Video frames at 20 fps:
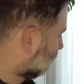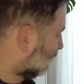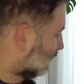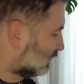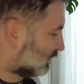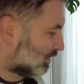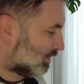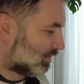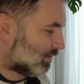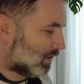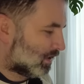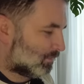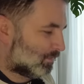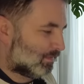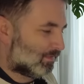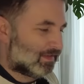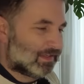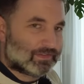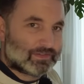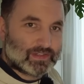let's start
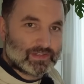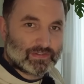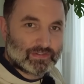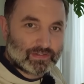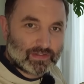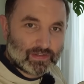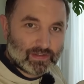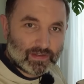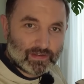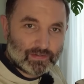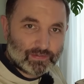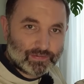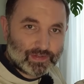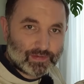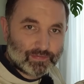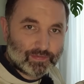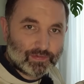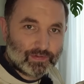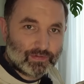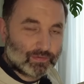with this. This is the
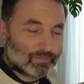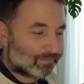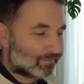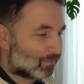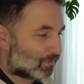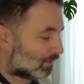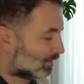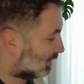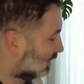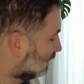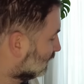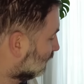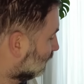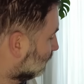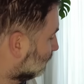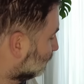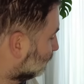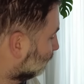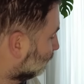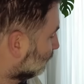7 to 14.
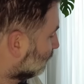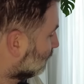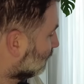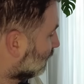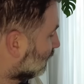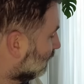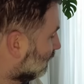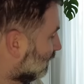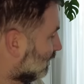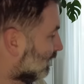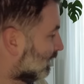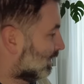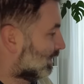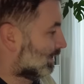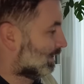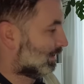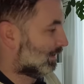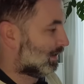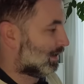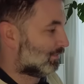
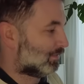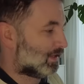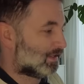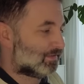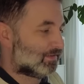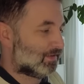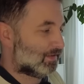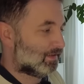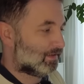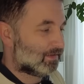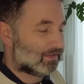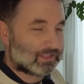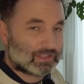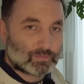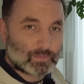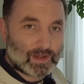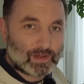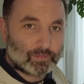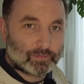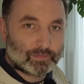I've got the
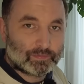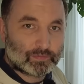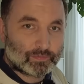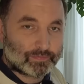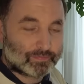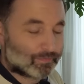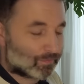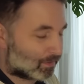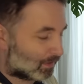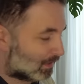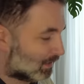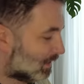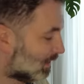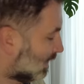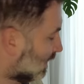12 to 40